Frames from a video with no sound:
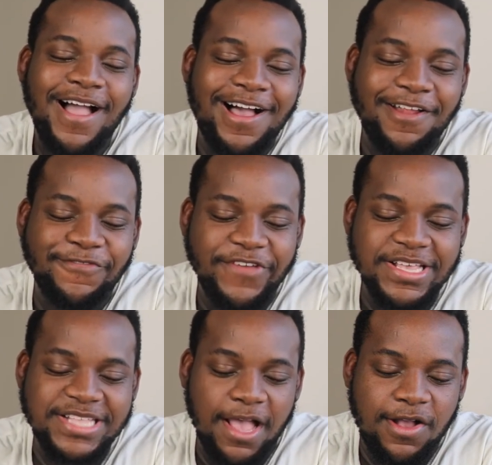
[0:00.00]
I'll
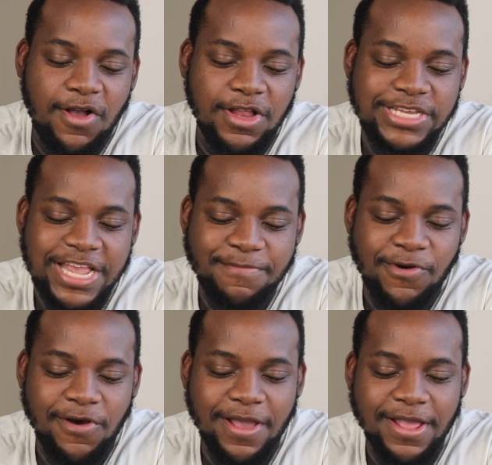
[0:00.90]
FaceTime call Jake
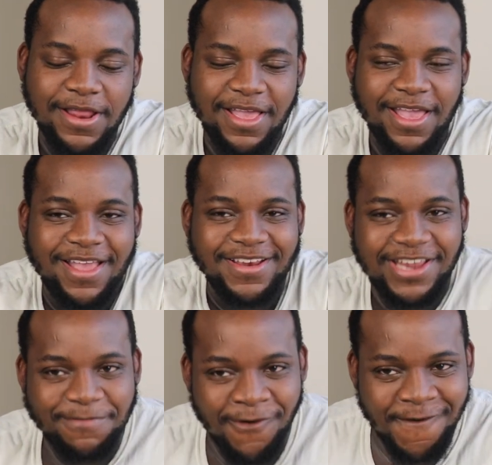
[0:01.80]
Paul.
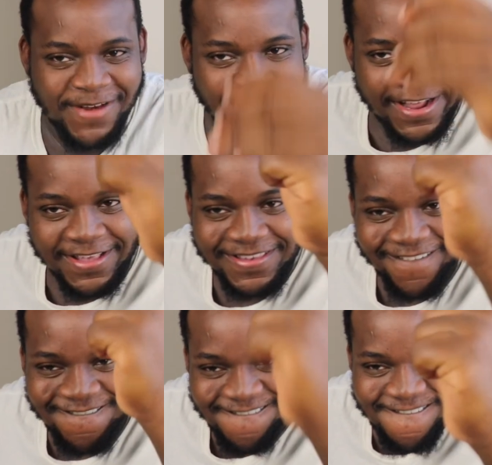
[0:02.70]
Jake Paul be like this.
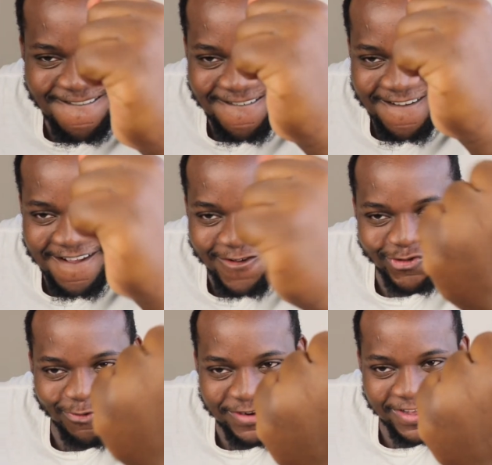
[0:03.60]
Mm.
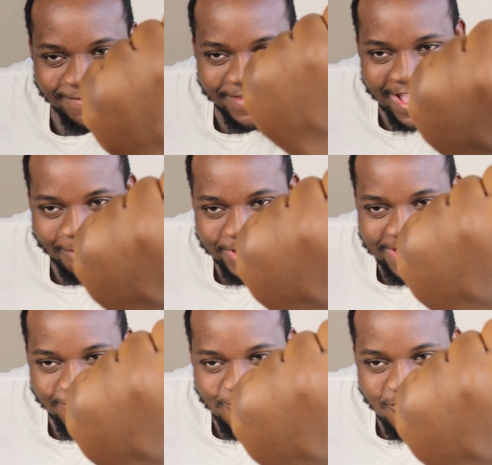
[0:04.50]
Don't play with me. I'm gonna
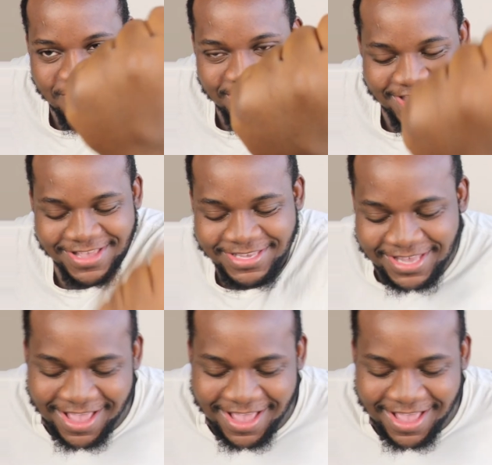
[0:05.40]
give you more of these.